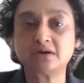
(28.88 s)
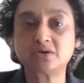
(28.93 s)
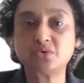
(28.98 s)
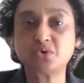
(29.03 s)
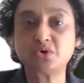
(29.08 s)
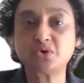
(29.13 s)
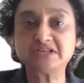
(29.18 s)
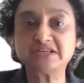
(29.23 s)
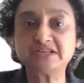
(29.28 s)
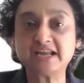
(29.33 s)

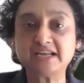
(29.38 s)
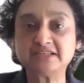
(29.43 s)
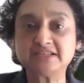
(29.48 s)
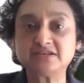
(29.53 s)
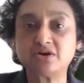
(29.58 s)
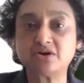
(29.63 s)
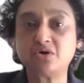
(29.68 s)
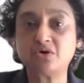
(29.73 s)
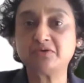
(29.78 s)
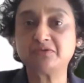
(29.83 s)
coordinator
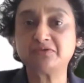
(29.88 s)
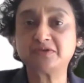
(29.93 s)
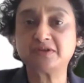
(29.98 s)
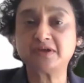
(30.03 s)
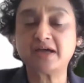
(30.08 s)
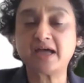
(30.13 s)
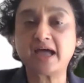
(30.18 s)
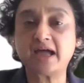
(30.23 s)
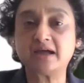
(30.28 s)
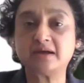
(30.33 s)
of
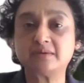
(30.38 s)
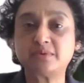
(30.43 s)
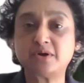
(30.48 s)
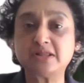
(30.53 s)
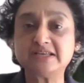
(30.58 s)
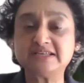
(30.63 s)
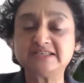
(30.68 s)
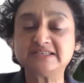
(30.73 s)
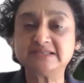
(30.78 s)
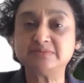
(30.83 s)
the
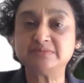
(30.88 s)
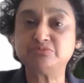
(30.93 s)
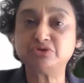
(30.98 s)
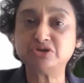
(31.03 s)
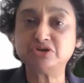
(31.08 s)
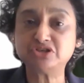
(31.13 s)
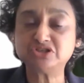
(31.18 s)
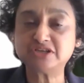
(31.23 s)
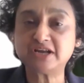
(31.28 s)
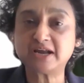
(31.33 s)
Policy
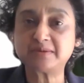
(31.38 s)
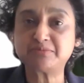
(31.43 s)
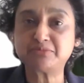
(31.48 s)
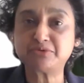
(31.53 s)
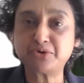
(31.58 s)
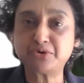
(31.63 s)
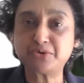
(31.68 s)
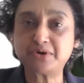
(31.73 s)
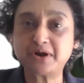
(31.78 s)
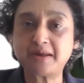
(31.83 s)
Bridge Tank
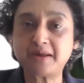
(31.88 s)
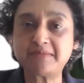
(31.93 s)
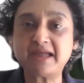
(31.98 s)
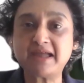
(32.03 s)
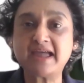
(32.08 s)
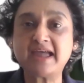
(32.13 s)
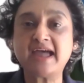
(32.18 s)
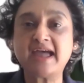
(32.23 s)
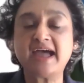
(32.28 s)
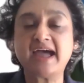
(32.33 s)
Program
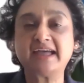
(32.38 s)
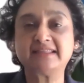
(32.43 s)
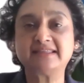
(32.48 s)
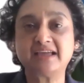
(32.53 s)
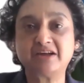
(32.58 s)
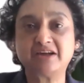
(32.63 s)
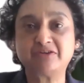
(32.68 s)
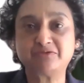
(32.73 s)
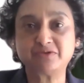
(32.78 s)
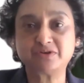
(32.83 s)
at
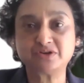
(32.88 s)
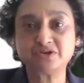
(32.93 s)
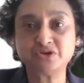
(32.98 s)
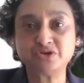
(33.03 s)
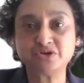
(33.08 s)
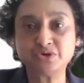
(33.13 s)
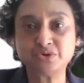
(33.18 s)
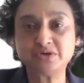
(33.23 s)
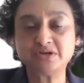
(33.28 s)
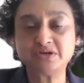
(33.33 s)
the African
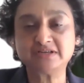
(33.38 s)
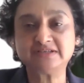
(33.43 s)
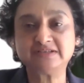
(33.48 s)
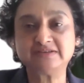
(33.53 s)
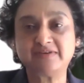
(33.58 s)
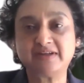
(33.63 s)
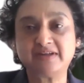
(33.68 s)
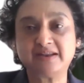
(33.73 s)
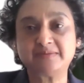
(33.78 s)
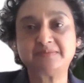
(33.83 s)
Union
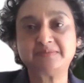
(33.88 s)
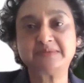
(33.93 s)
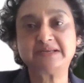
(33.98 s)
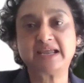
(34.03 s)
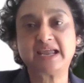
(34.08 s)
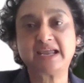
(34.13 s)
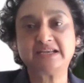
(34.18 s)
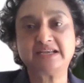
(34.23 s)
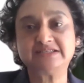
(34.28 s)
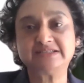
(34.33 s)
Development
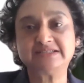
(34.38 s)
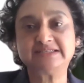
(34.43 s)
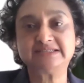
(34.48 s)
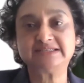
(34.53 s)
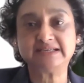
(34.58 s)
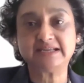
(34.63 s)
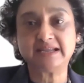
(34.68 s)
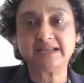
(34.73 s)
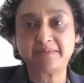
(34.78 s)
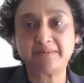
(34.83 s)

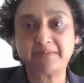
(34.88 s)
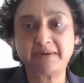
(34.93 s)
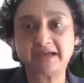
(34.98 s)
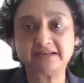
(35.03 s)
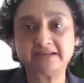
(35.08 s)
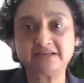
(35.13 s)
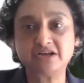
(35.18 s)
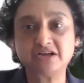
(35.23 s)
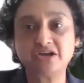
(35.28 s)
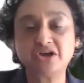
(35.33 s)
Agency,
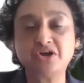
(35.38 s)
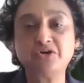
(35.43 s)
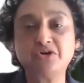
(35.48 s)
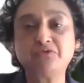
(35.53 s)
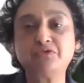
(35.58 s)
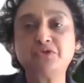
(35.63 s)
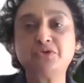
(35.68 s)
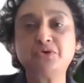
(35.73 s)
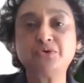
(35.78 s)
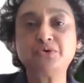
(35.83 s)
NEPAD.
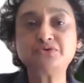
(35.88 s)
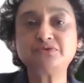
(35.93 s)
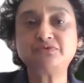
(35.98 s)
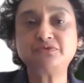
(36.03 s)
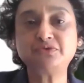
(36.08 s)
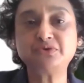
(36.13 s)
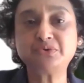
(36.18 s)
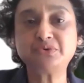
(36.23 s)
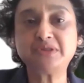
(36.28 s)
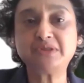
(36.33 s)
For those of
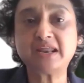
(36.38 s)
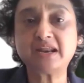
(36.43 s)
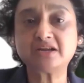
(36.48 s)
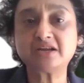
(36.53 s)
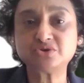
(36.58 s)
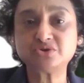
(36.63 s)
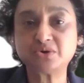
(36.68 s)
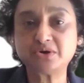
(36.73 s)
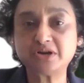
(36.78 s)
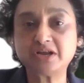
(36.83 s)
you that are
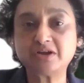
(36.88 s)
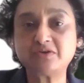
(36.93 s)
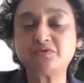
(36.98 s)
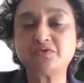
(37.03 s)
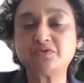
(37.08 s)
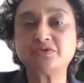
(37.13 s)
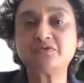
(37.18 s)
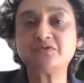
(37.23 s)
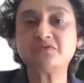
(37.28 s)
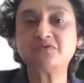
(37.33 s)
joining
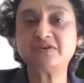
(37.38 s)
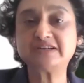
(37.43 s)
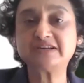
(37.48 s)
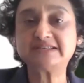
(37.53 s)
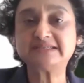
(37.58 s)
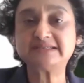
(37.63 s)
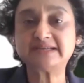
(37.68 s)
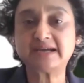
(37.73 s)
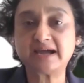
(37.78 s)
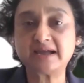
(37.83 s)
for the
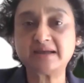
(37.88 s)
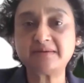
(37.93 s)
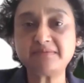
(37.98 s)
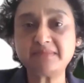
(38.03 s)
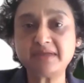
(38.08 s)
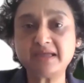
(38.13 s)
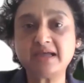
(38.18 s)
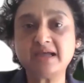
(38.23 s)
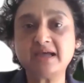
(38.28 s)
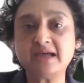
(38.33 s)
first time,
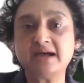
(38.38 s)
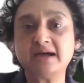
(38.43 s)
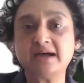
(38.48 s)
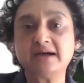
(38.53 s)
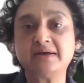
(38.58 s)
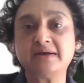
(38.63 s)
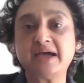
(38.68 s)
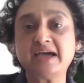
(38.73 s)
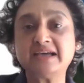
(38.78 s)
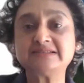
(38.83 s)

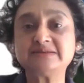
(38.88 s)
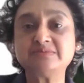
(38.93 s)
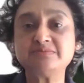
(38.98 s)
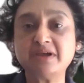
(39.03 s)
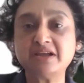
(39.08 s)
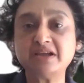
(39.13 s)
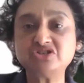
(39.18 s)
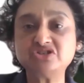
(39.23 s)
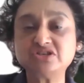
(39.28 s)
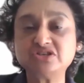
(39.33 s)
as
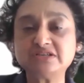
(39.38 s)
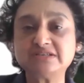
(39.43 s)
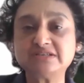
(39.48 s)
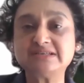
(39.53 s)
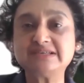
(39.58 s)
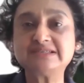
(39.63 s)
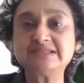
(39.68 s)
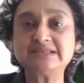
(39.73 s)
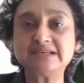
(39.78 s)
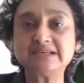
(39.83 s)
mentioned,
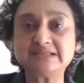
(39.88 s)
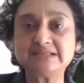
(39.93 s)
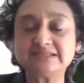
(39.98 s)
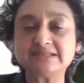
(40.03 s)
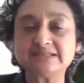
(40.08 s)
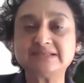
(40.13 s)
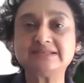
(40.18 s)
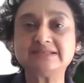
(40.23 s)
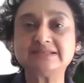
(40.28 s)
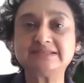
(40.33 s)
this is
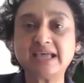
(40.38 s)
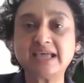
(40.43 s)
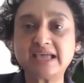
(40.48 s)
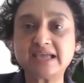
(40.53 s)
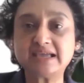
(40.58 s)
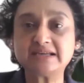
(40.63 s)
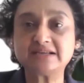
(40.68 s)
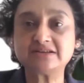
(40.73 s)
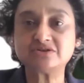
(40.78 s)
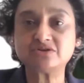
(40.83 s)
the
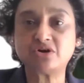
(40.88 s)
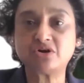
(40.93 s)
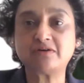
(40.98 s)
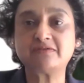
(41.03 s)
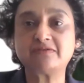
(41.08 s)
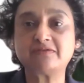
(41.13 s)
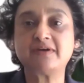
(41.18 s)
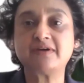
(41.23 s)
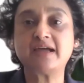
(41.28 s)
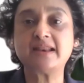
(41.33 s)
second of
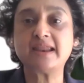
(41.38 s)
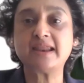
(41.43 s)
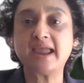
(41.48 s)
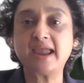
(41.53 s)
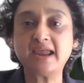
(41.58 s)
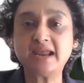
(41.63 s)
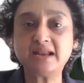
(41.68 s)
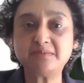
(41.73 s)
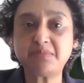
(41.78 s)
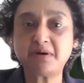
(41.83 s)
an
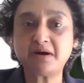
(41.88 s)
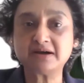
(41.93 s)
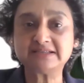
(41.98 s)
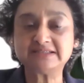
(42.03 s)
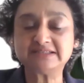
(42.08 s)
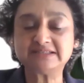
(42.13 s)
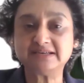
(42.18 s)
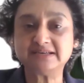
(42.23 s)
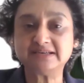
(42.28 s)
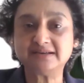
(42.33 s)
8-part
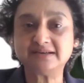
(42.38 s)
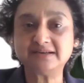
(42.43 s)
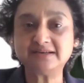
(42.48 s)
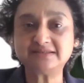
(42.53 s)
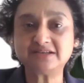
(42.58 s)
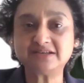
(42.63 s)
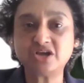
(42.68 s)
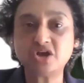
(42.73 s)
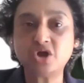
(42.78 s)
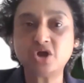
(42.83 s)

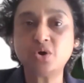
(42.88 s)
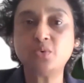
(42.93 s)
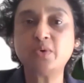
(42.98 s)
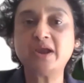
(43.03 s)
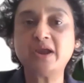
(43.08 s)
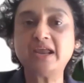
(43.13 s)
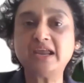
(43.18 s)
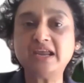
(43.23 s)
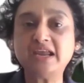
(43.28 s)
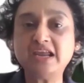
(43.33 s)
series
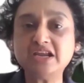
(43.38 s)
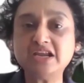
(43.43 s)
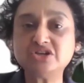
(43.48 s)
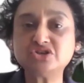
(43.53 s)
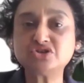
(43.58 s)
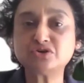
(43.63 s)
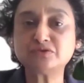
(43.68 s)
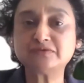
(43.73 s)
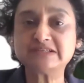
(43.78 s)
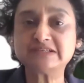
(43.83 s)
where
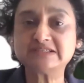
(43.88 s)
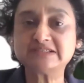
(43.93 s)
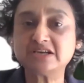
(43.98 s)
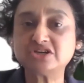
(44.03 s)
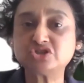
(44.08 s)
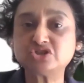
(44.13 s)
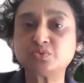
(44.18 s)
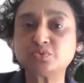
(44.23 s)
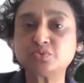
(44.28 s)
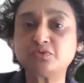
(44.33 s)
each of the
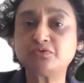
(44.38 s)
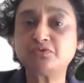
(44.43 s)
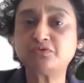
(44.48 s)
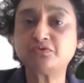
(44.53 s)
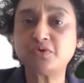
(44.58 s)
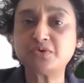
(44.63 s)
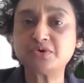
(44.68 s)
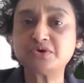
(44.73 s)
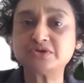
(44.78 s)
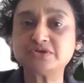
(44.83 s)
session will
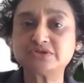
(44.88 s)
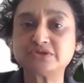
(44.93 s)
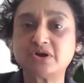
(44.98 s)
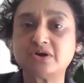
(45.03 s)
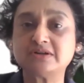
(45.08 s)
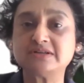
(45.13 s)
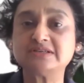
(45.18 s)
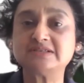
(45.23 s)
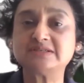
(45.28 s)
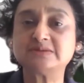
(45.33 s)
focus
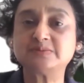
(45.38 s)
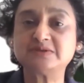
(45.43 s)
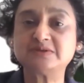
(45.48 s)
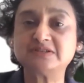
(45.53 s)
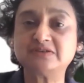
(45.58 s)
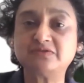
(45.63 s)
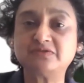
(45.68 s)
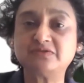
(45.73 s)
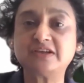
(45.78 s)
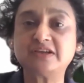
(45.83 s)
on a
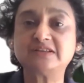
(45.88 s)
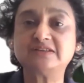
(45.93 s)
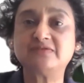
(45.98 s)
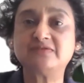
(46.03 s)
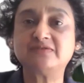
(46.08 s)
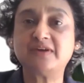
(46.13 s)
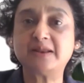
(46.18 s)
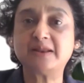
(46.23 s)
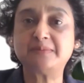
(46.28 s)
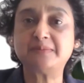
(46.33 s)
specific
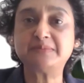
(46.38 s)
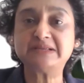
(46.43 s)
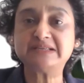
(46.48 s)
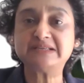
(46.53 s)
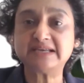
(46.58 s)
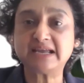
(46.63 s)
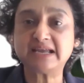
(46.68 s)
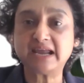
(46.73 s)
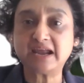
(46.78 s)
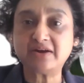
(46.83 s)

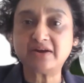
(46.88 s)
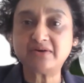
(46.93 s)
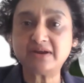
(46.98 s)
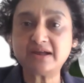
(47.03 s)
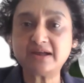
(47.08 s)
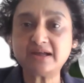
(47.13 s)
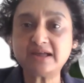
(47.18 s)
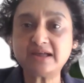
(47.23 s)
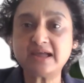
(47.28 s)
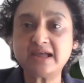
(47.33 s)
development
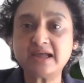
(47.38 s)
area,